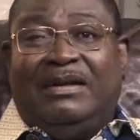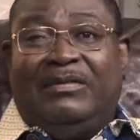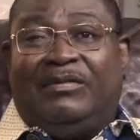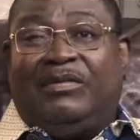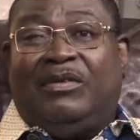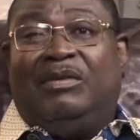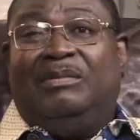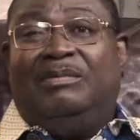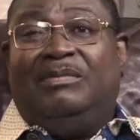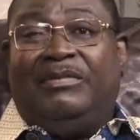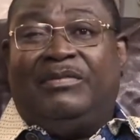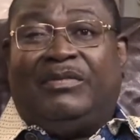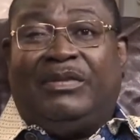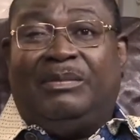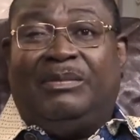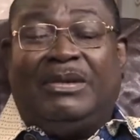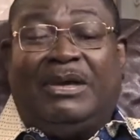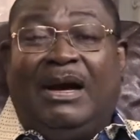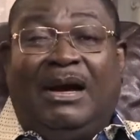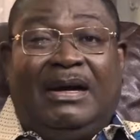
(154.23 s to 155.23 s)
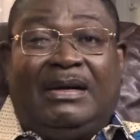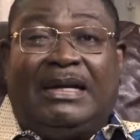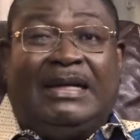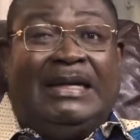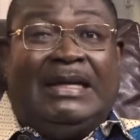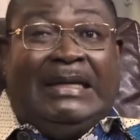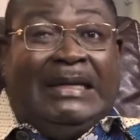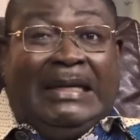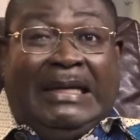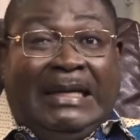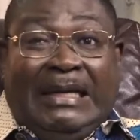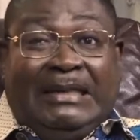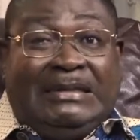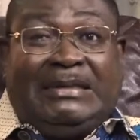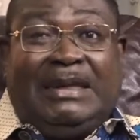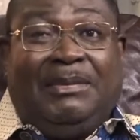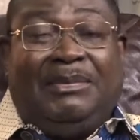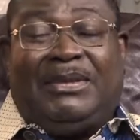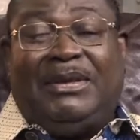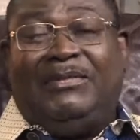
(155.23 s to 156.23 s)
from God, and he needed
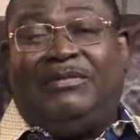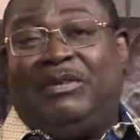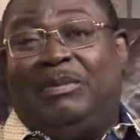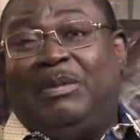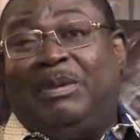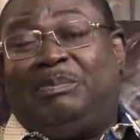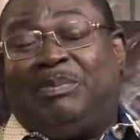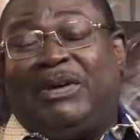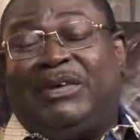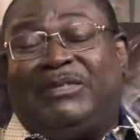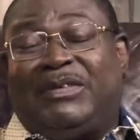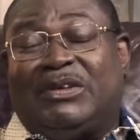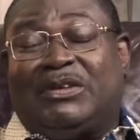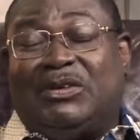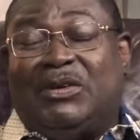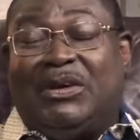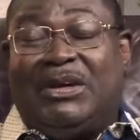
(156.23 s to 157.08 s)
something from a prophet